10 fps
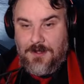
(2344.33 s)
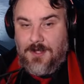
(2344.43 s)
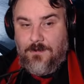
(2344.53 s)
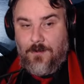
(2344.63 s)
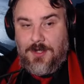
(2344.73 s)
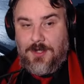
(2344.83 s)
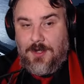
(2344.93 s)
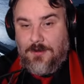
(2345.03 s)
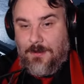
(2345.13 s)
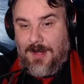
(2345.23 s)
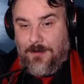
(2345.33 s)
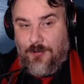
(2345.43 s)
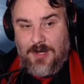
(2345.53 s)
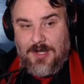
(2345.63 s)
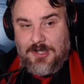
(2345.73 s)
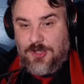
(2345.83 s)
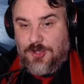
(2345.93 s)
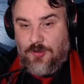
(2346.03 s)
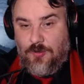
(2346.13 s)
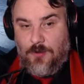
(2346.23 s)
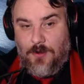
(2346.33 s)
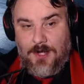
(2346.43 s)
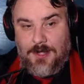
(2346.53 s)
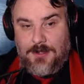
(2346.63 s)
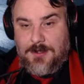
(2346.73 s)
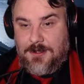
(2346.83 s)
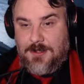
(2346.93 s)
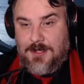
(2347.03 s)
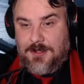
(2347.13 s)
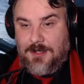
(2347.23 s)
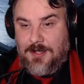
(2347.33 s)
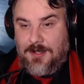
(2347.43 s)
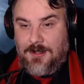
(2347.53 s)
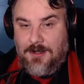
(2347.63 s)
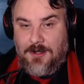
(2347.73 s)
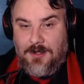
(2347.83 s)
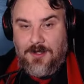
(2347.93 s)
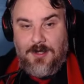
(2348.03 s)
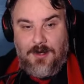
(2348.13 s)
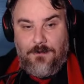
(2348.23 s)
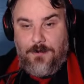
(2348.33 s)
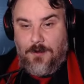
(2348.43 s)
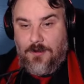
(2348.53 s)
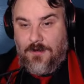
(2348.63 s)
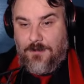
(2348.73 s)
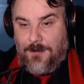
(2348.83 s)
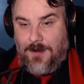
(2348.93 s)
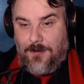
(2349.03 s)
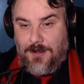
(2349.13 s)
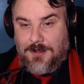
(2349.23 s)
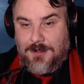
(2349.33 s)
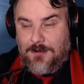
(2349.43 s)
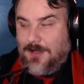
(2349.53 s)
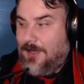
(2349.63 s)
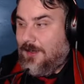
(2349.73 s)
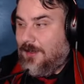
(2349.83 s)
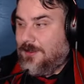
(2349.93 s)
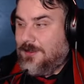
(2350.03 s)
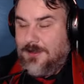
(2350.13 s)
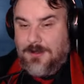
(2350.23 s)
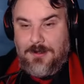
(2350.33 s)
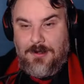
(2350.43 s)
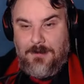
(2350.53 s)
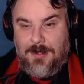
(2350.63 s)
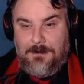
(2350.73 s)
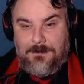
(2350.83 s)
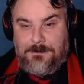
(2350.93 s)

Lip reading: Even when you know the map well, it's just all white. It's like you can have photographic memory and still get lost. You know what I mean?